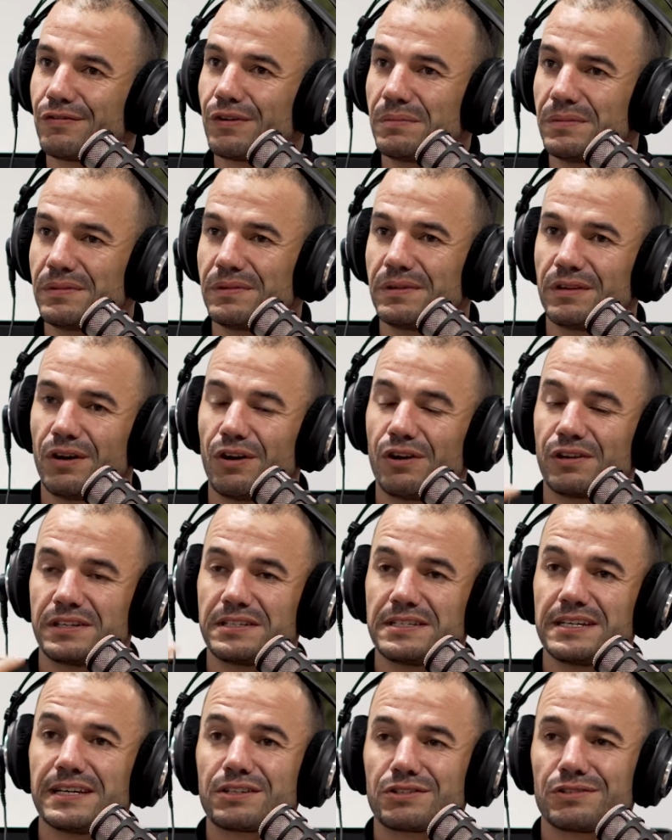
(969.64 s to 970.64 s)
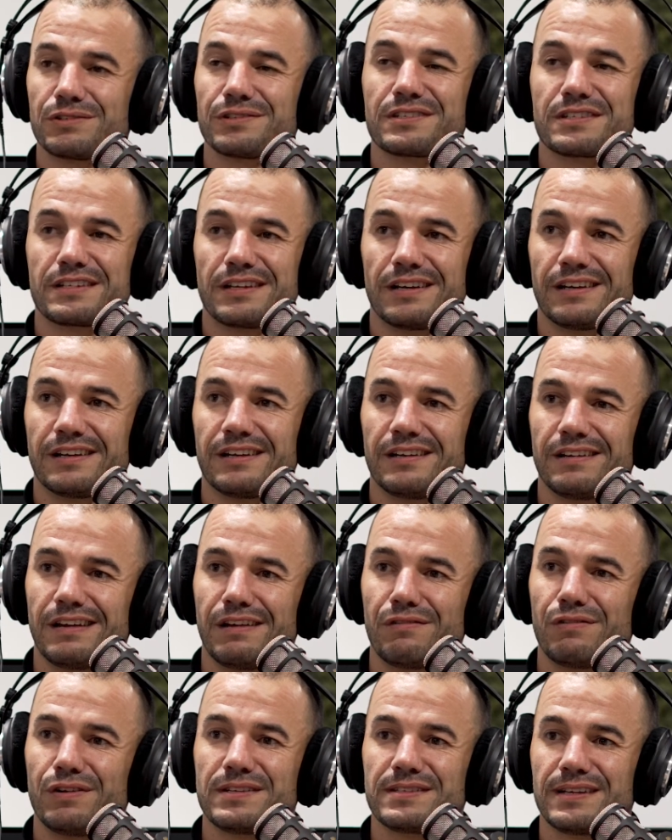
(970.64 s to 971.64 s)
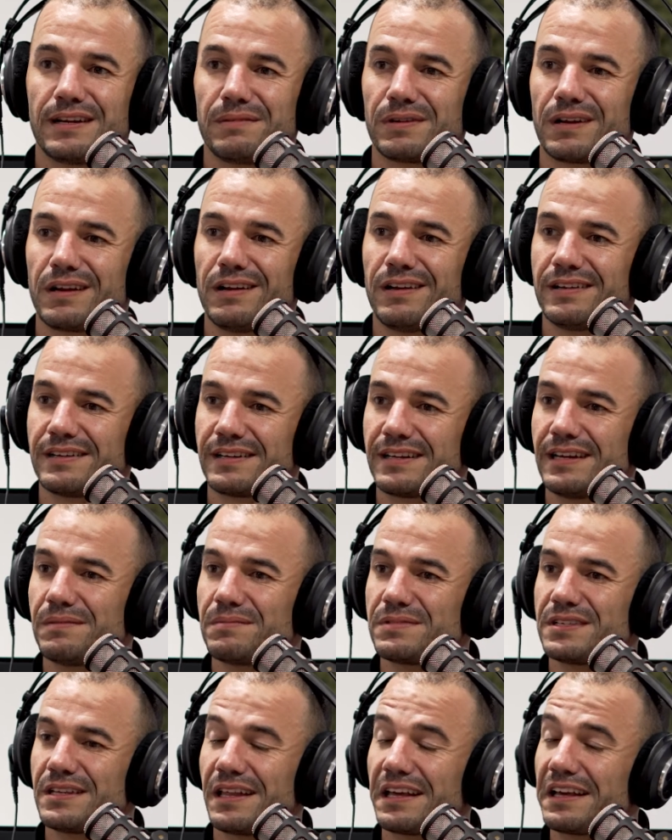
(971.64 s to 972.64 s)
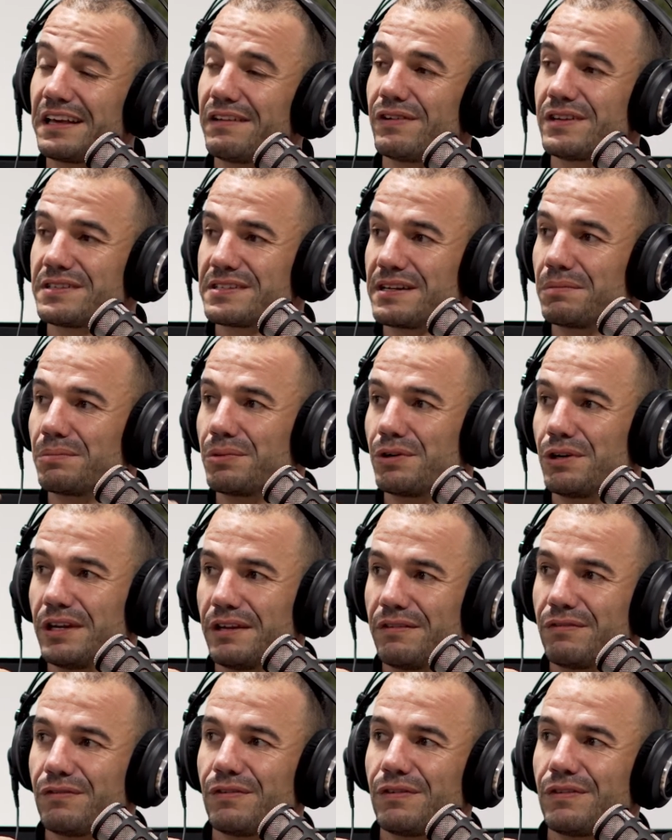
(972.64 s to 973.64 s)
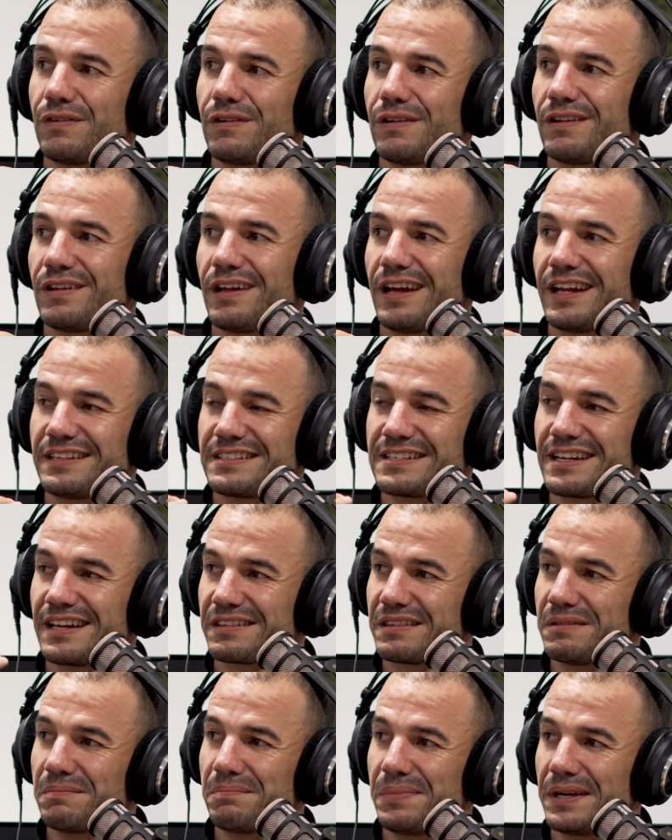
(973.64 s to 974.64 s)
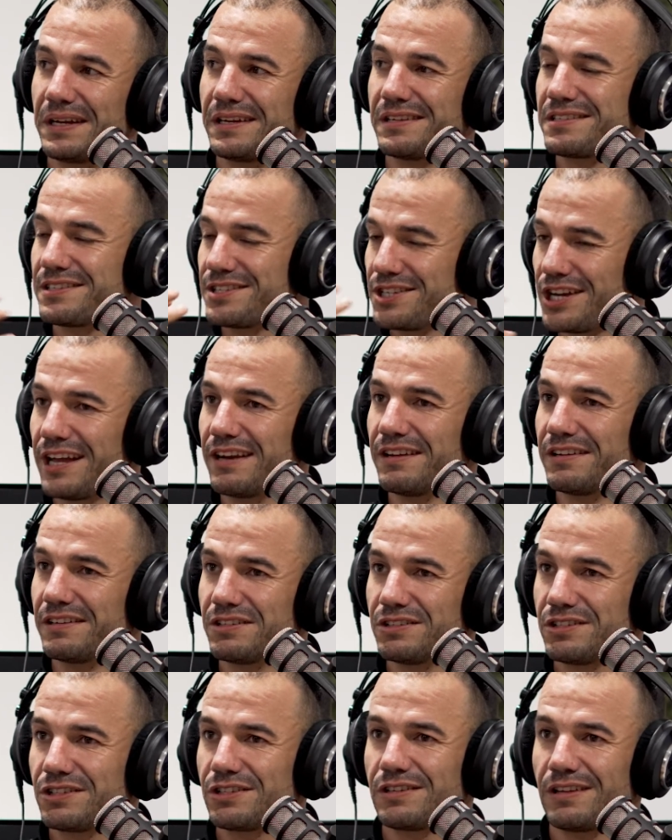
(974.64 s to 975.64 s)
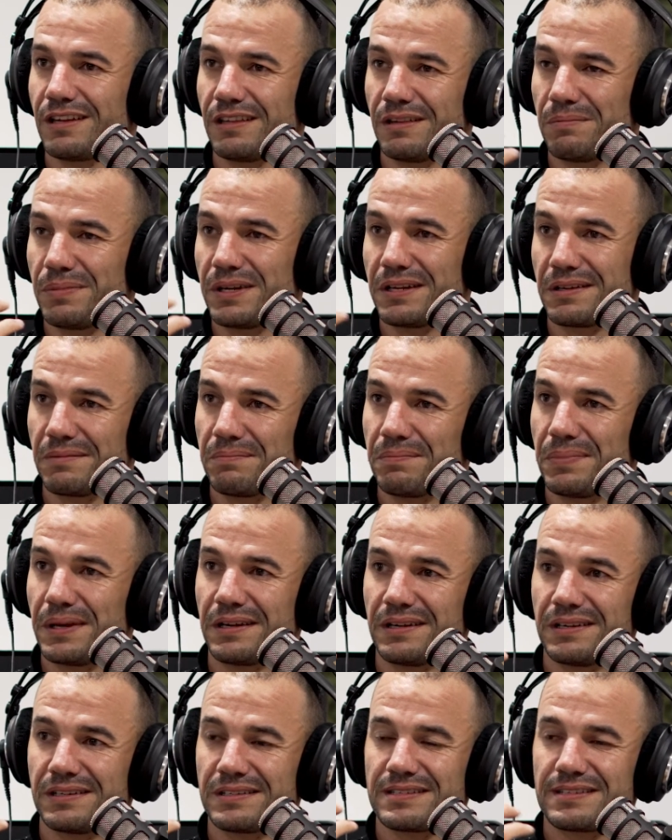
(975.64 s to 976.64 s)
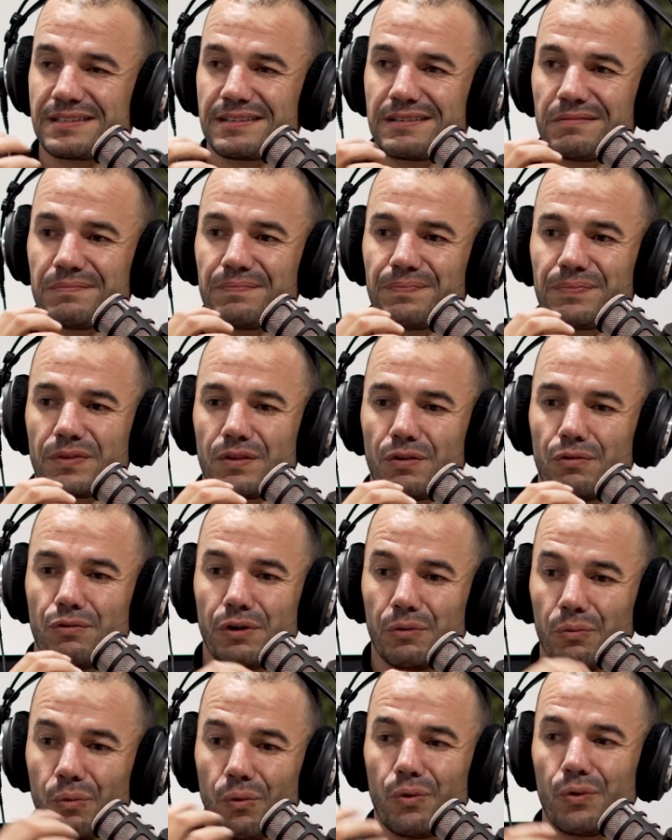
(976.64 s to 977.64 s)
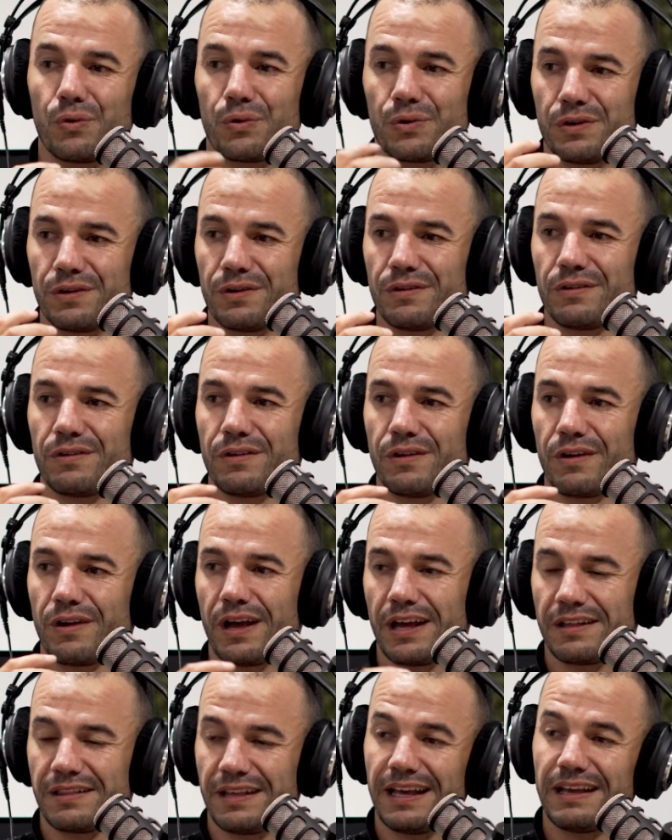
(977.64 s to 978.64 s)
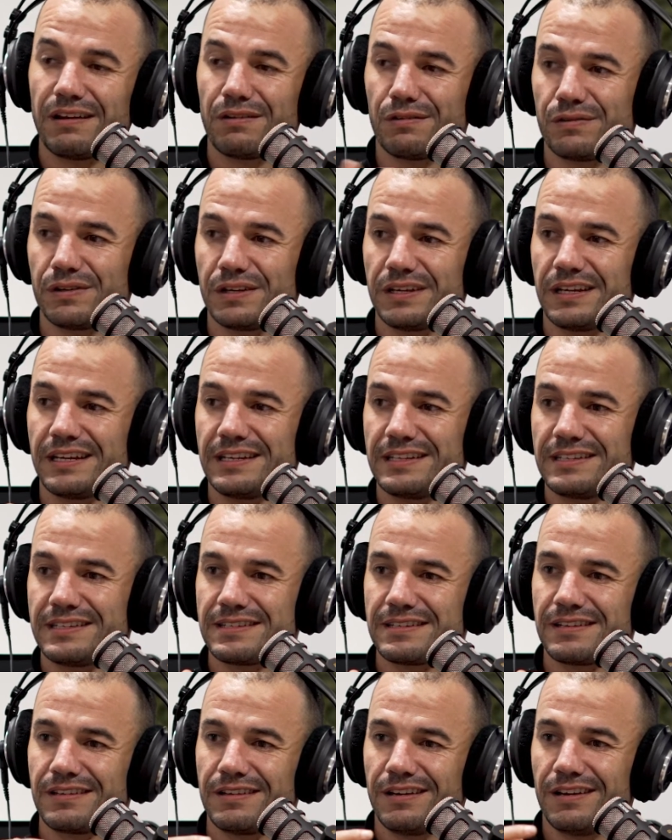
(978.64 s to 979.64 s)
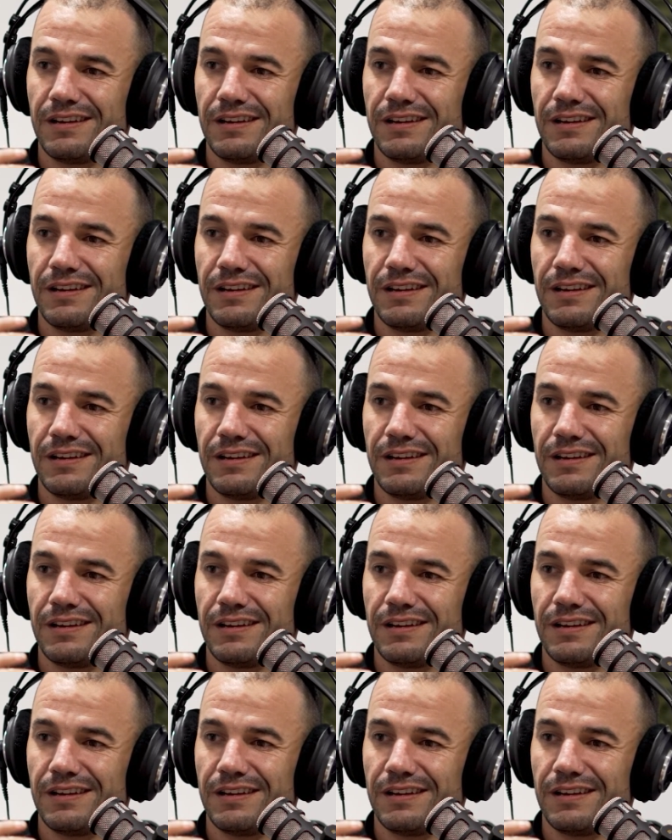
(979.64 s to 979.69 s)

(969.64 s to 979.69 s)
from an architectural side, every time a client comes and they give us our brief, it's like the biggest challenge and the big, biggest reward at the end of it is